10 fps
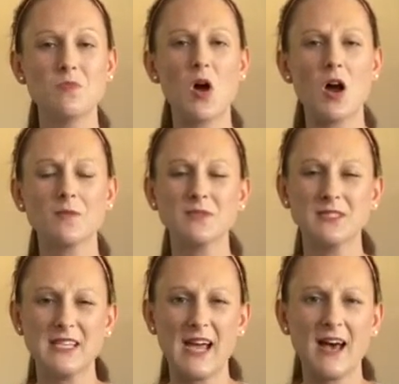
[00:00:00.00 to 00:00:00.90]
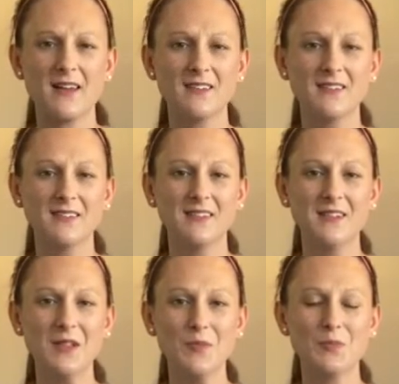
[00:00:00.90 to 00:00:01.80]
Mom, Dad,
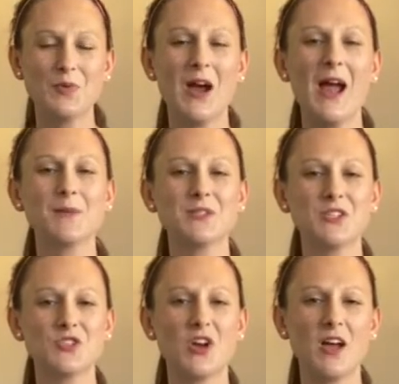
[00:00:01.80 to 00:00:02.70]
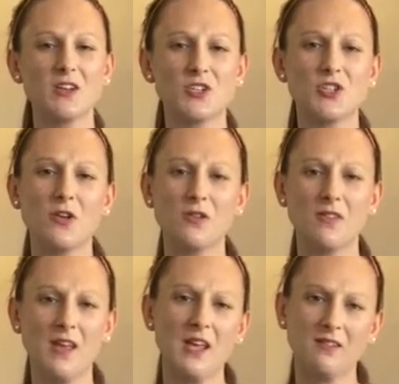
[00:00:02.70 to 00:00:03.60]
perhaps He's trying to show
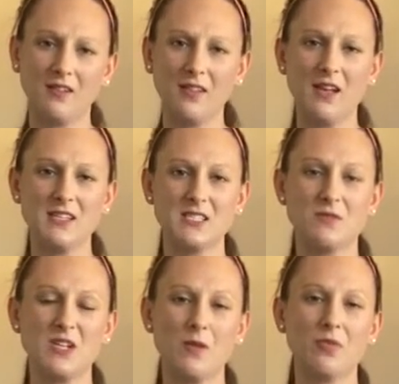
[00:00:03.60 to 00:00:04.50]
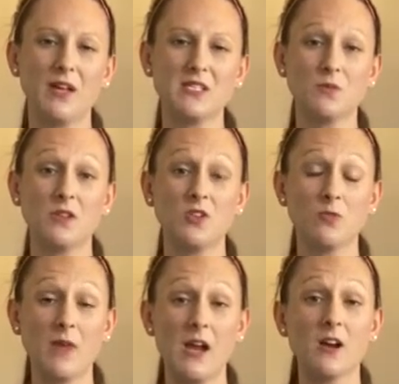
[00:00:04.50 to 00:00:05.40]
you the healing that needs to take place within
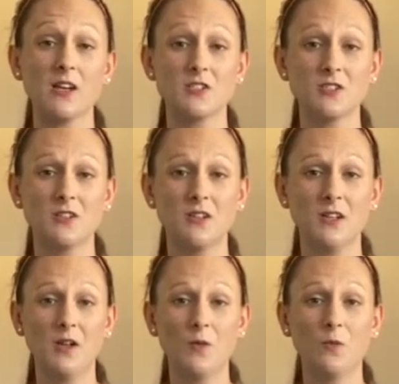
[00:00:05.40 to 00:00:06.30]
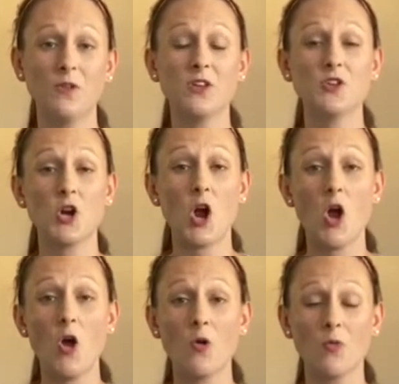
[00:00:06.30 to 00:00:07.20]
your marriage, within your
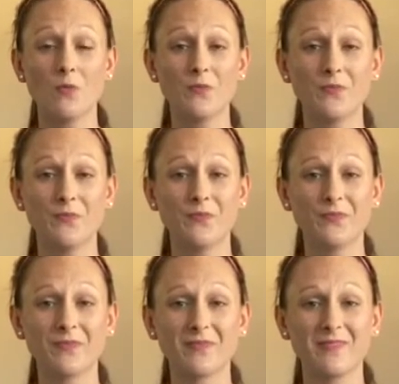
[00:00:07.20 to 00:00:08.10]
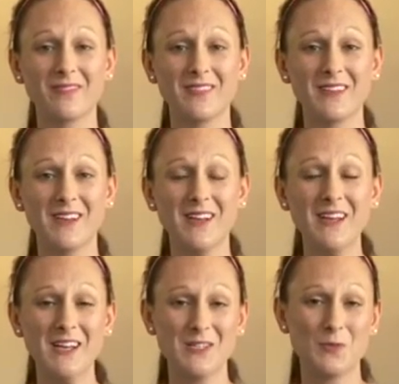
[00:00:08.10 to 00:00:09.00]
home.
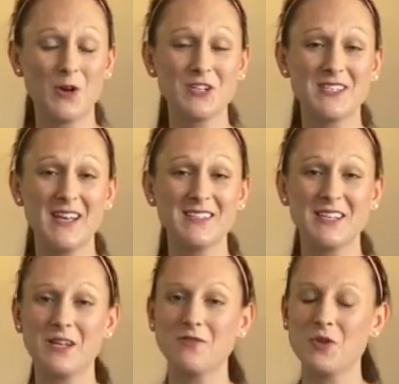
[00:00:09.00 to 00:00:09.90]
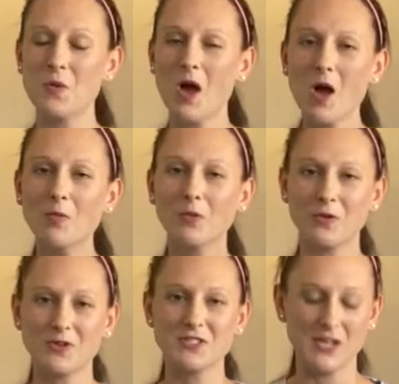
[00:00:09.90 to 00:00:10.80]
His word says that if you
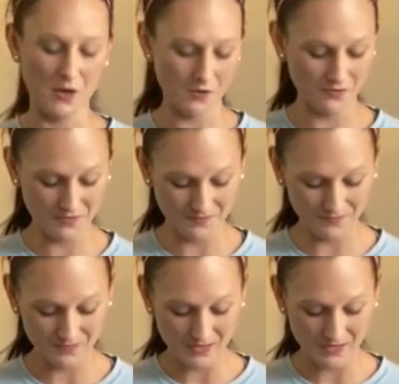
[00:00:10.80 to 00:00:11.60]
humble yourself